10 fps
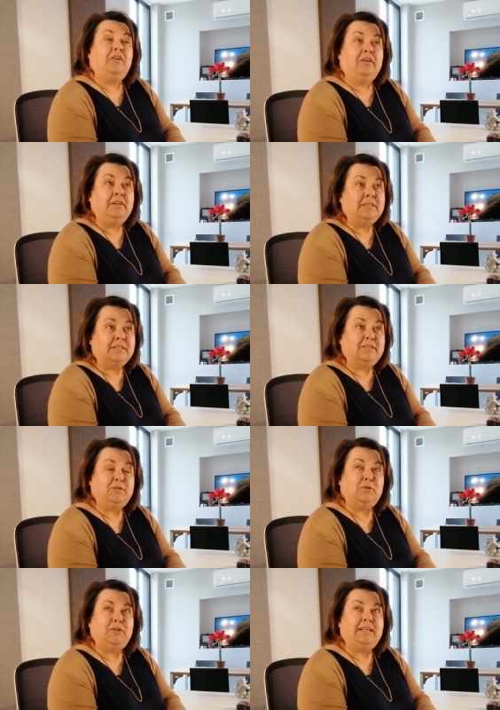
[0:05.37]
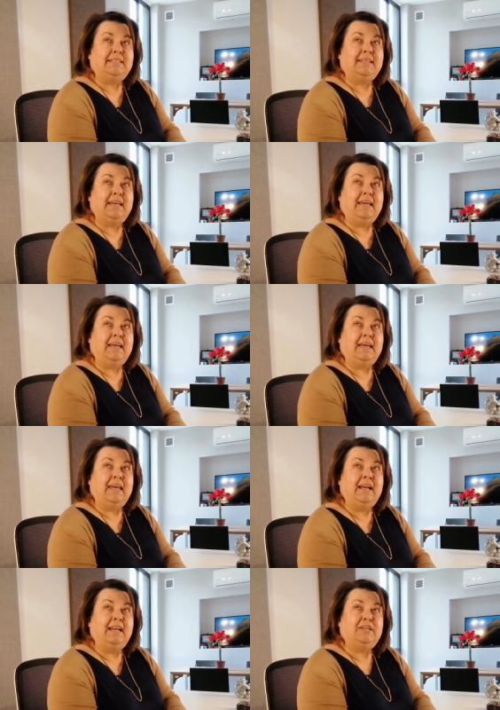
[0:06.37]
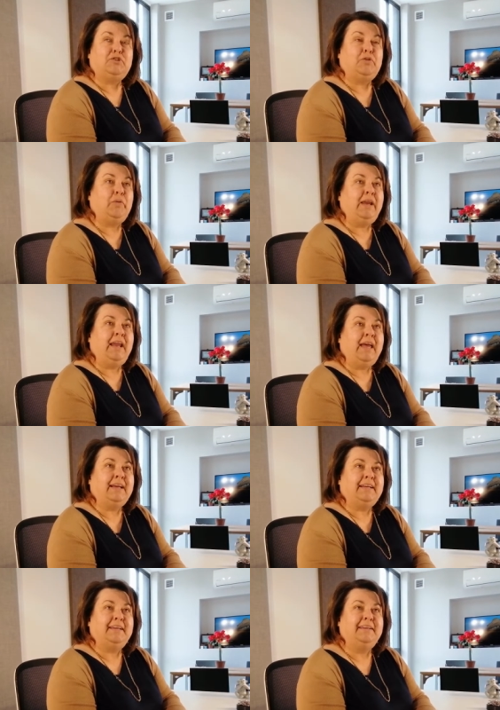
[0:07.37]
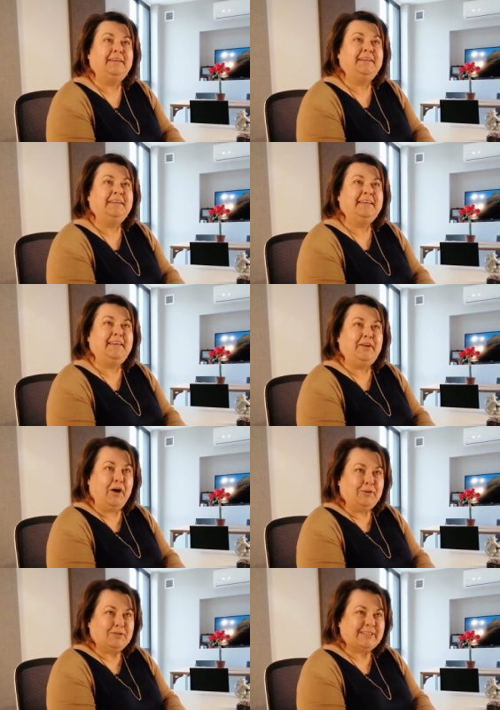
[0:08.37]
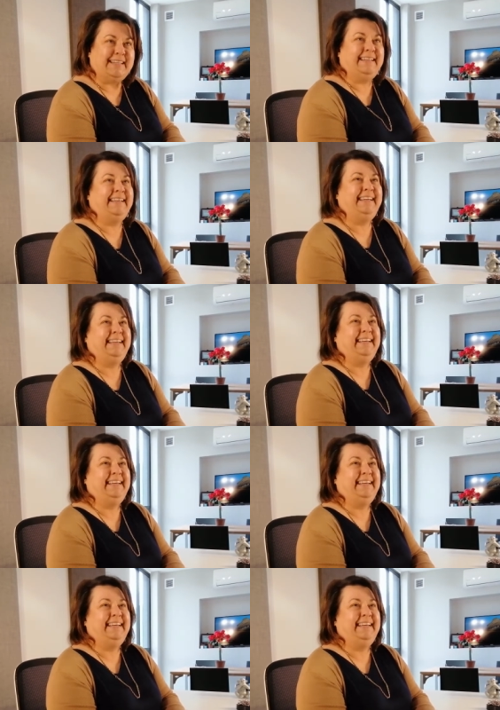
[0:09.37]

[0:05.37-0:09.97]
Afrikaans to all these English rooinek kiddos.